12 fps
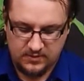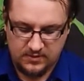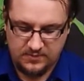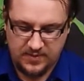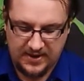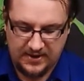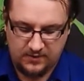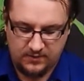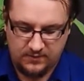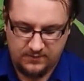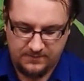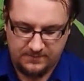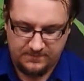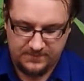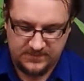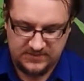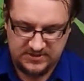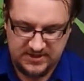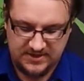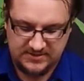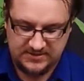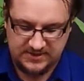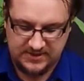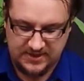the pail,
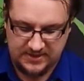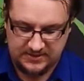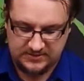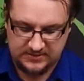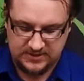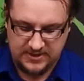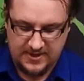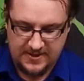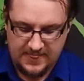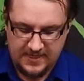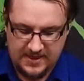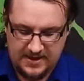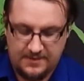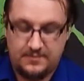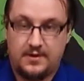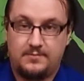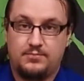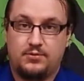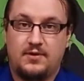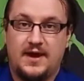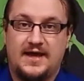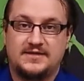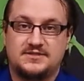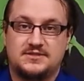just in case, and I'm going to
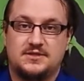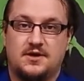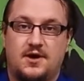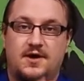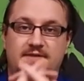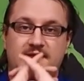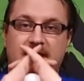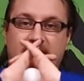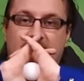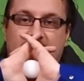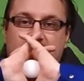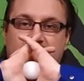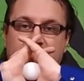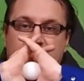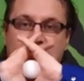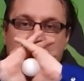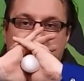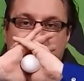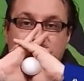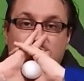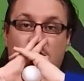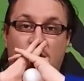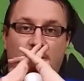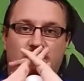press on the egg as
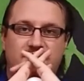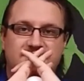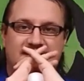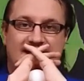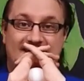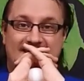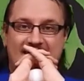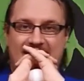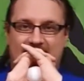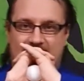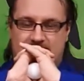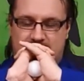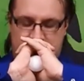hard as I can.